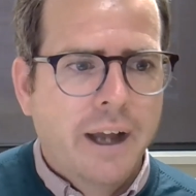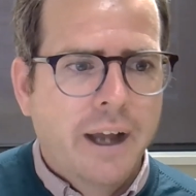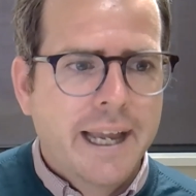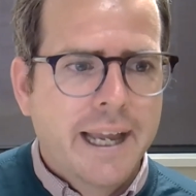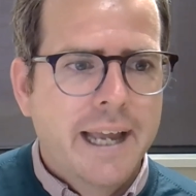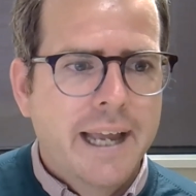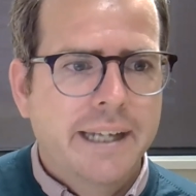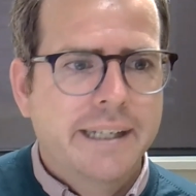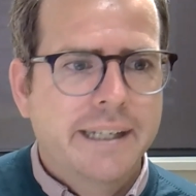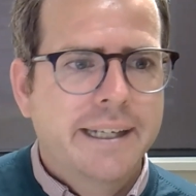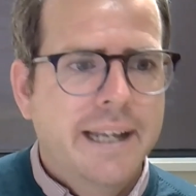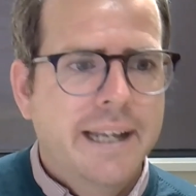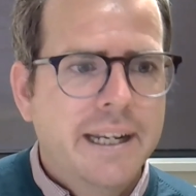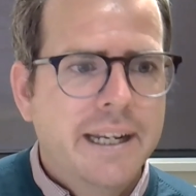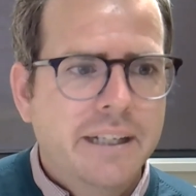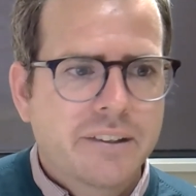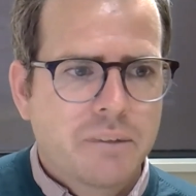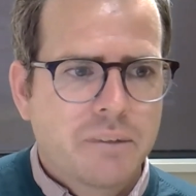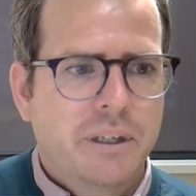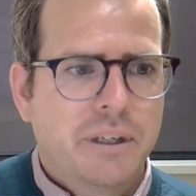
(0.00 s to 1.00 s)
okay,
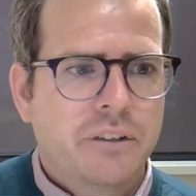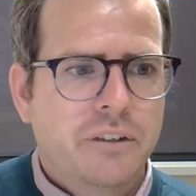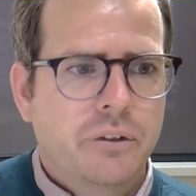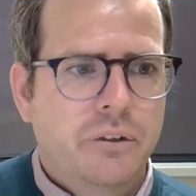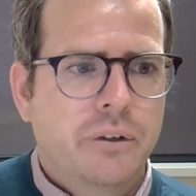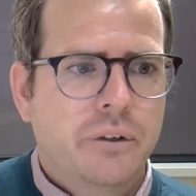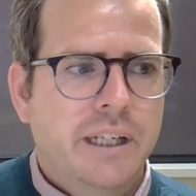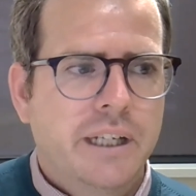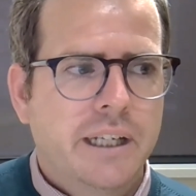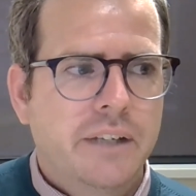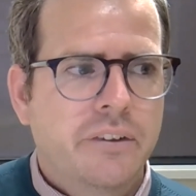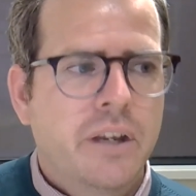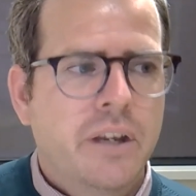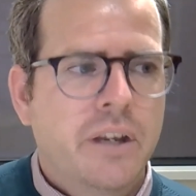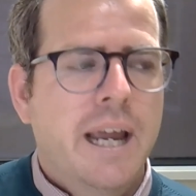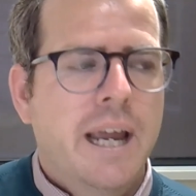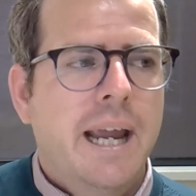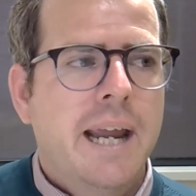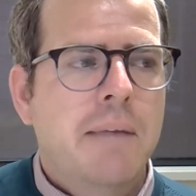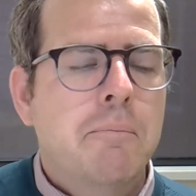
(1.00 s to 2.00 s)
getting someone in two years,
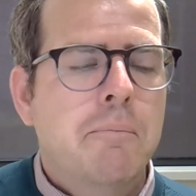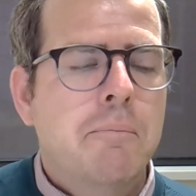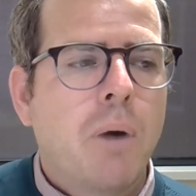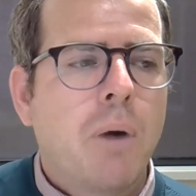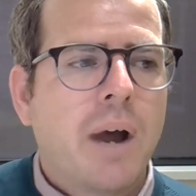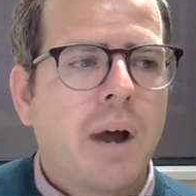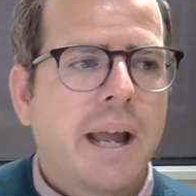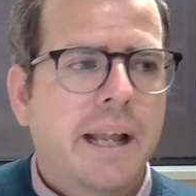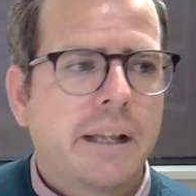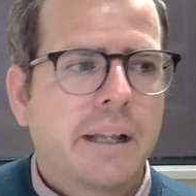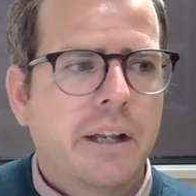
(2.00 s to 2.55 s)
it might,